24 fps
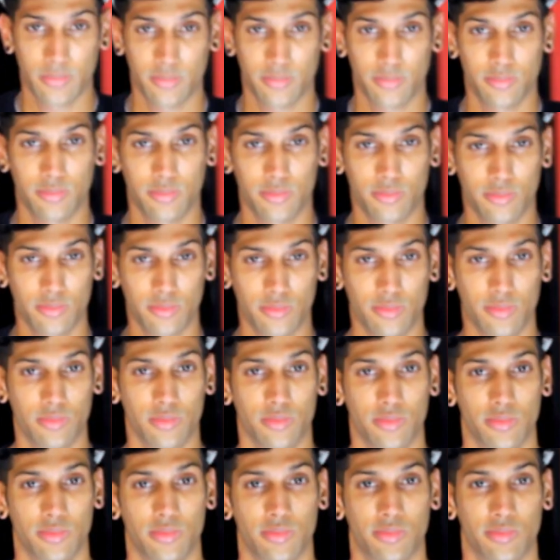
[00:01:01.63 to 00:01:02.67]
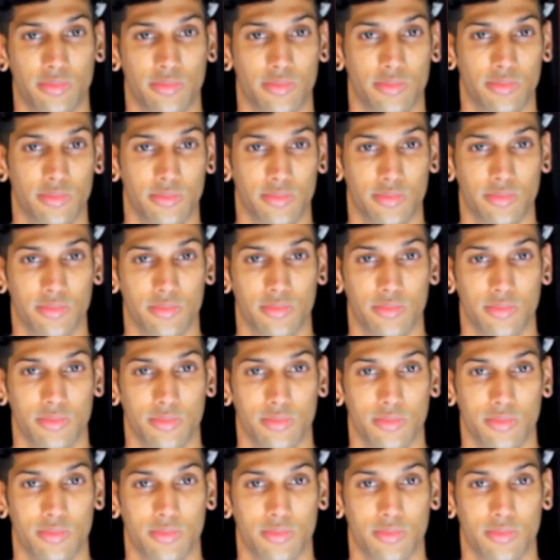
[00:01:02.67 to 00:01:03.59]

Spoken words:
[no speech]